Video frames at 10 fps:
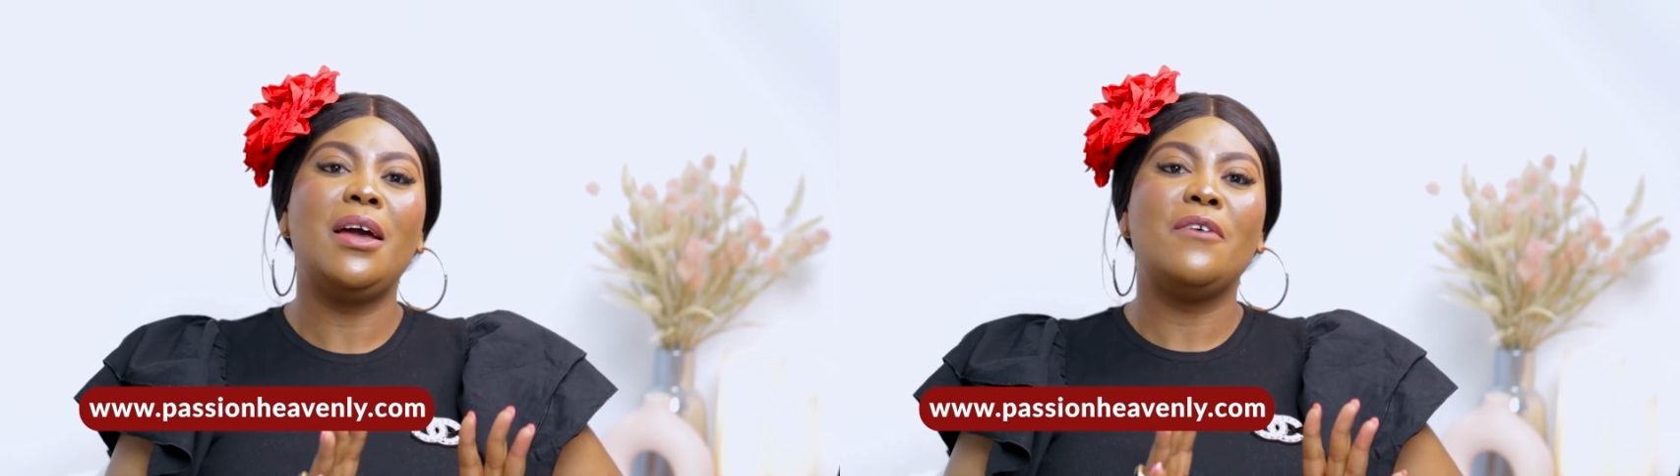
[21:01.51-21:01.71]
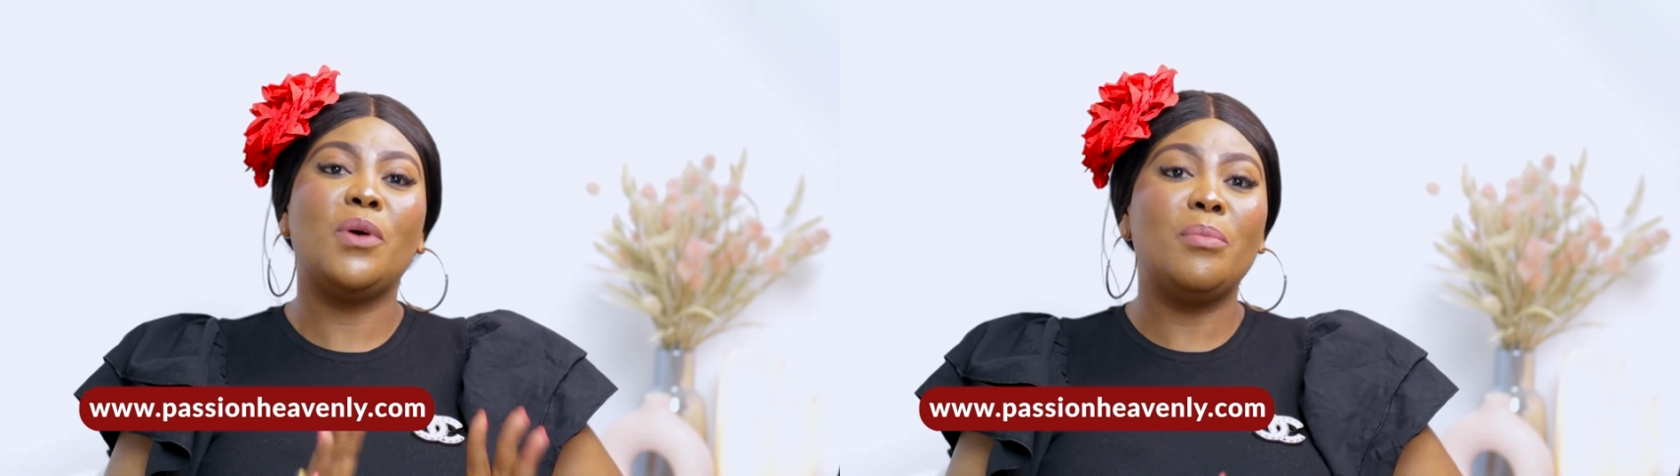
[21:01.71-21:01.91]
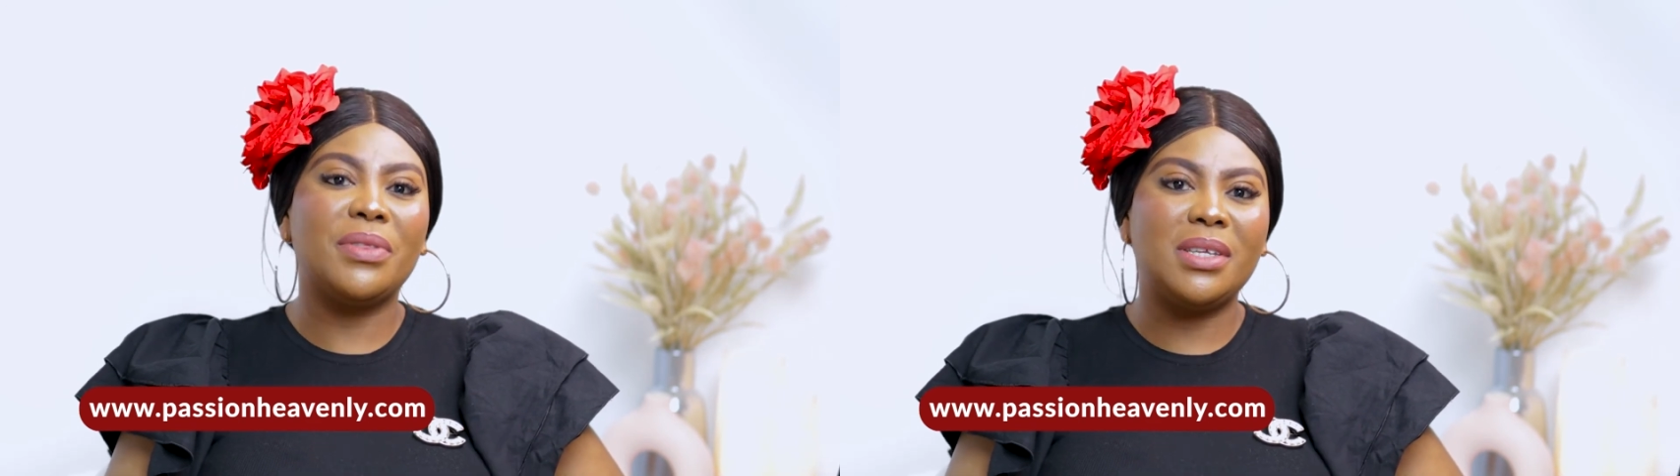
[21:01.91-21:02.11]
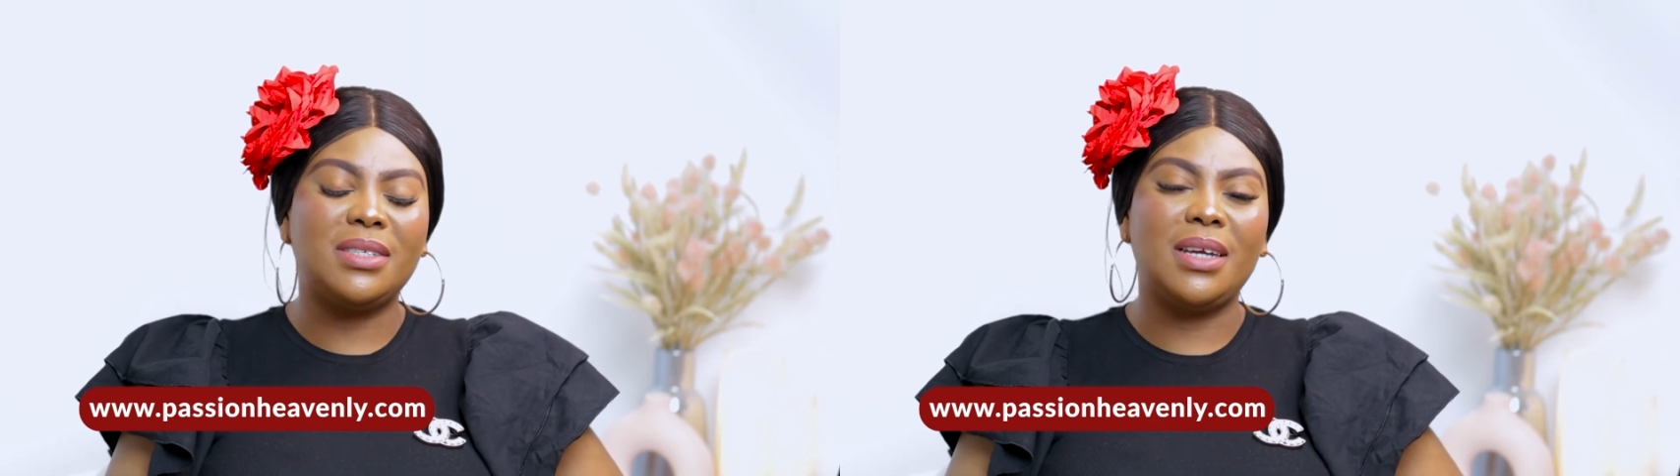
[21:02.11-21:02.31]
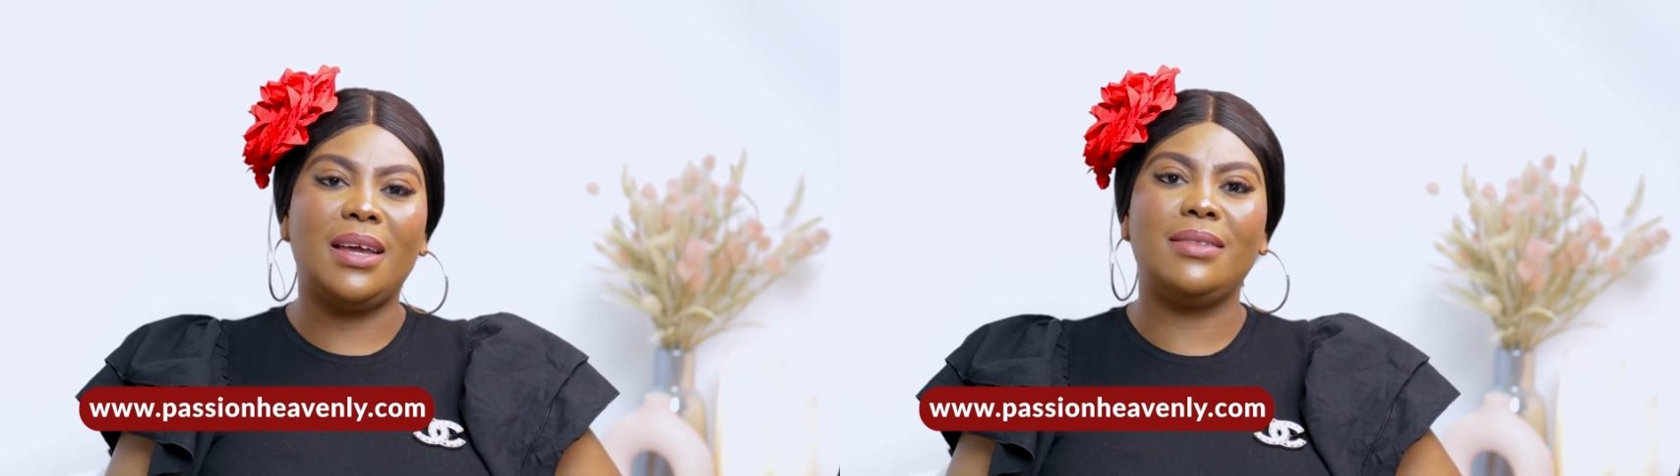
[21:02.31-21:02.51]
for Mother's
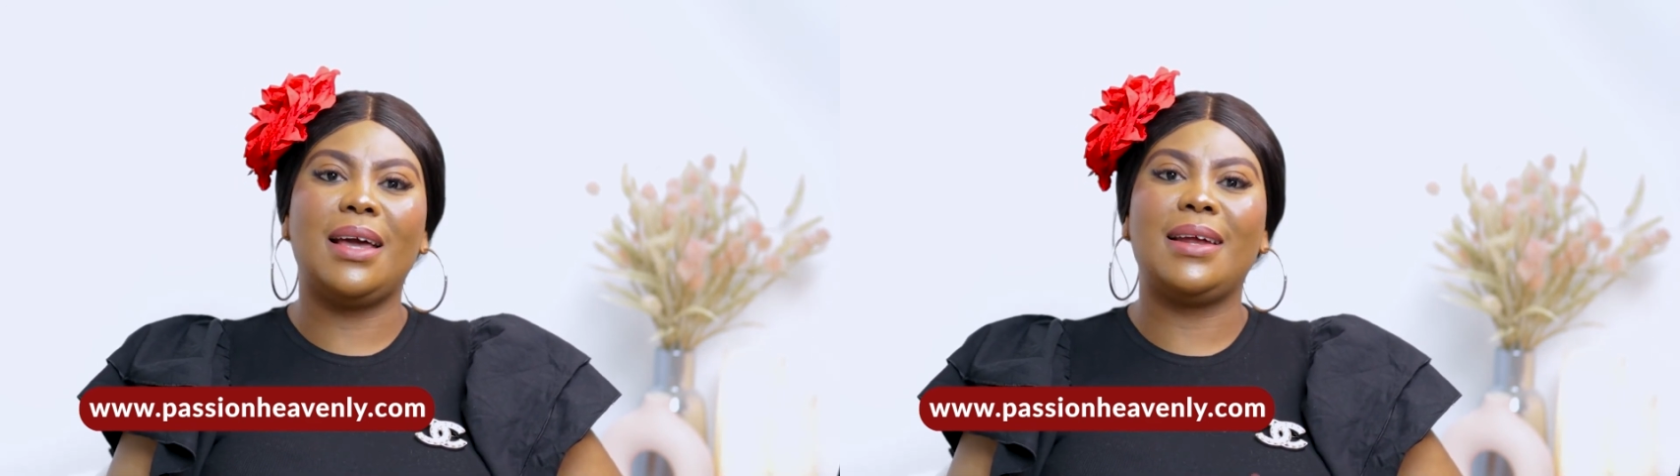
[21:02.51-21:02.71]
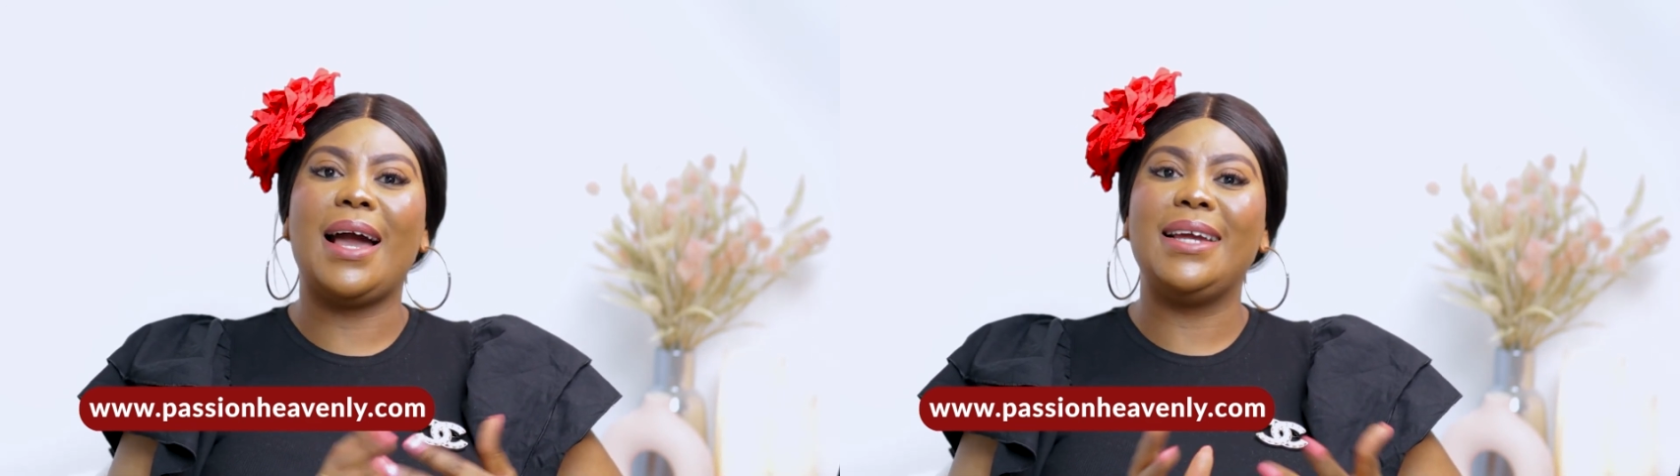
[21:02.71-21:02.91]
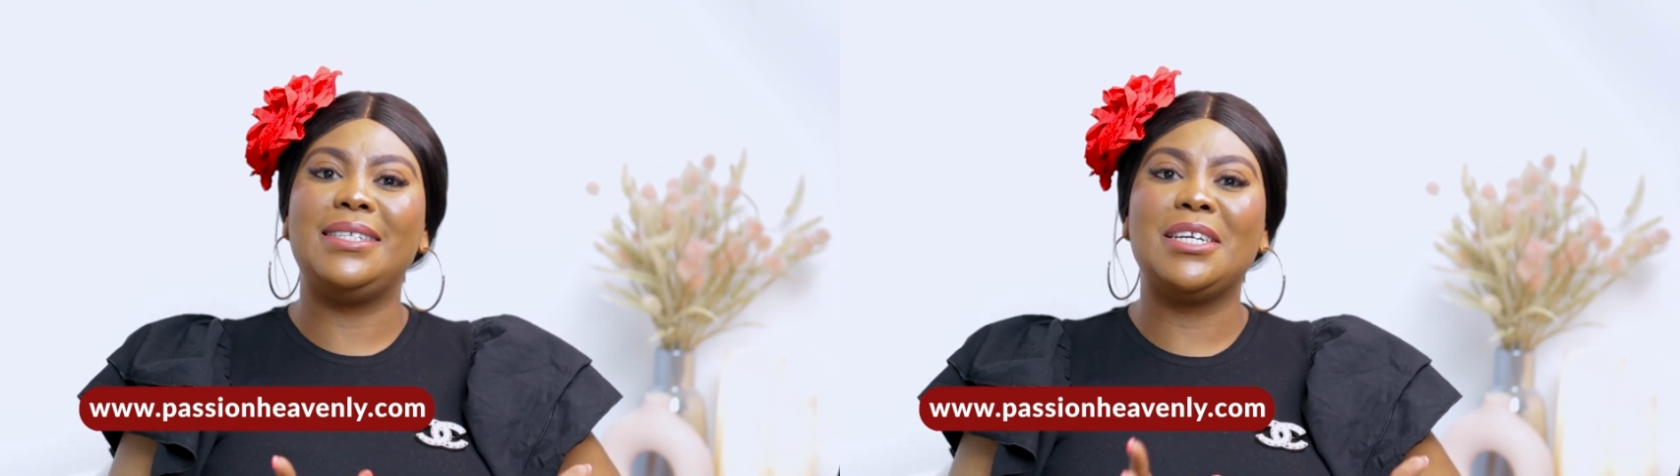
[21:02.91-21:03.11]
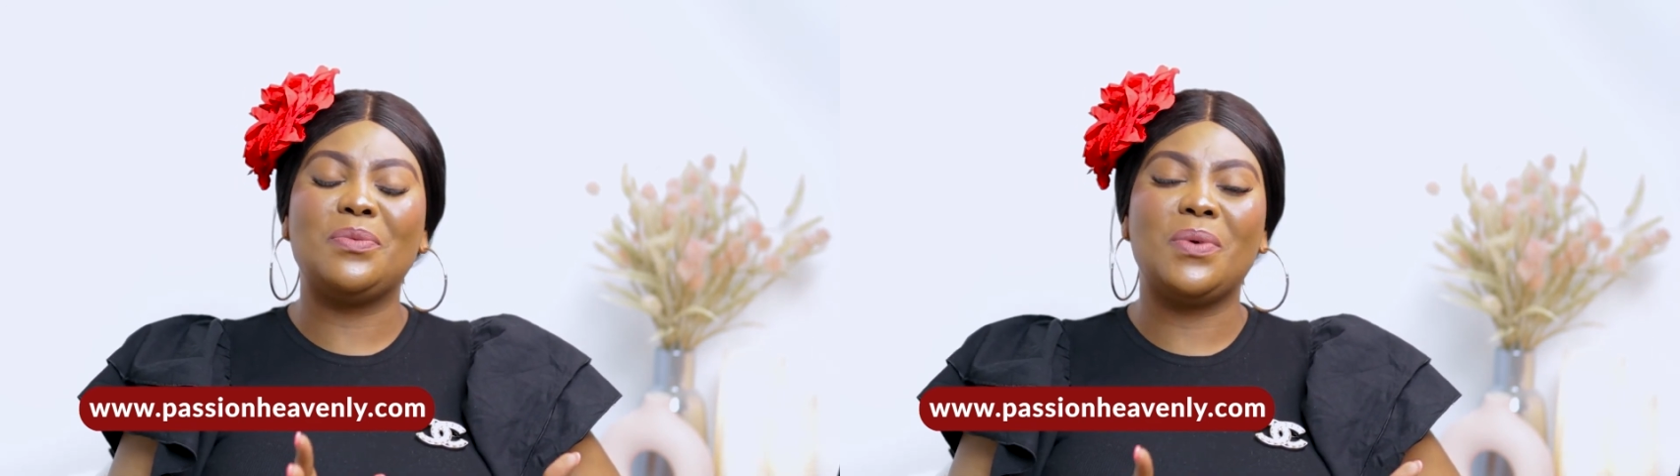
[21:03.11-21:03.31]
Day that I did